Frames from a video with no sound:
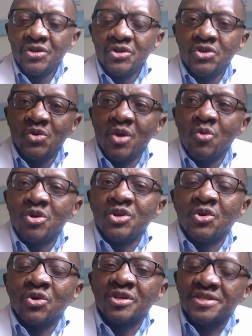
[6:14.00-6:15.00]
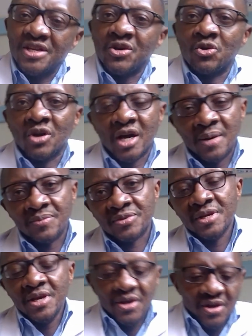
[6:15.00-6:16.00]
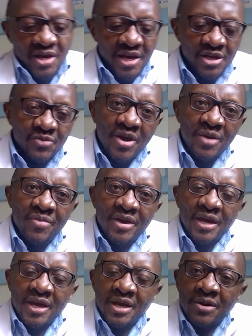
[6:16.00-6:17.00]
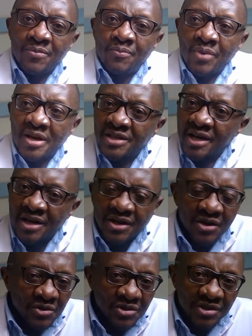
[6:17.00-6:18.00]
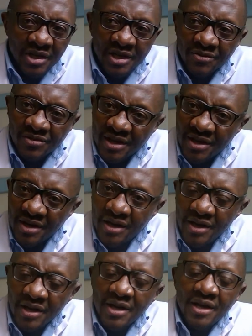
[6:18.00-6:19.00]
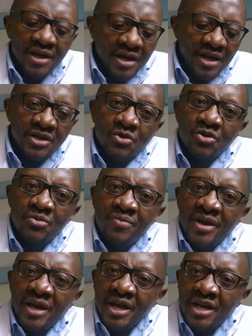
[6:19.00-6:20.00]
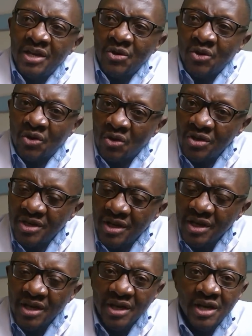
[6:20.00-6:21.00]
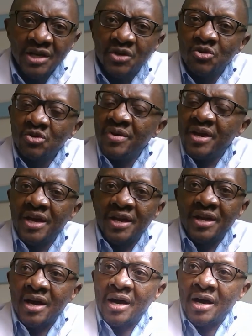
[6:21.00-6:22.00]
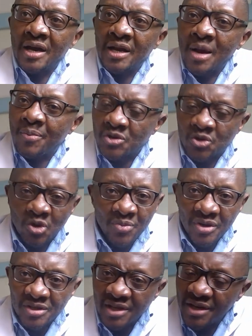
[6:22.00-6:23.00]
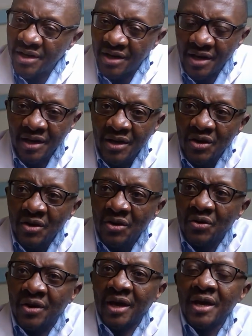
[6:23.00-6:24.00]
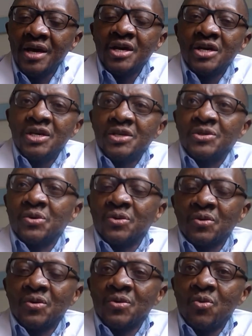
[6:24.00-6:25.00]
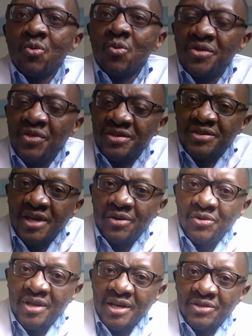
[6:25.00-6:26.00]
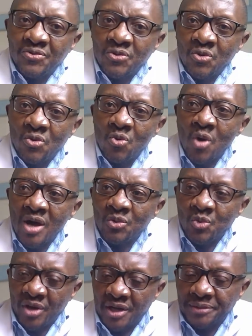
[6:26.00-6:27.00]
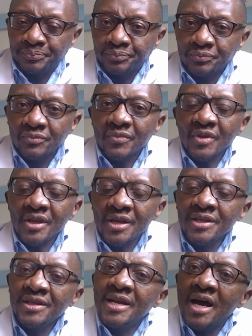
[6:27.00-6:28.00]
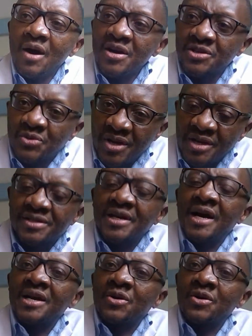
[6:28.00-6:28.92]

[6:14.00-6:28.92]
doing what we call surgical camps. It may be in plastic and reconstructive surgery, it could be in urology, it could be in laparoscopic surgery. Okay, so when they stay with us for 1 week, then our students and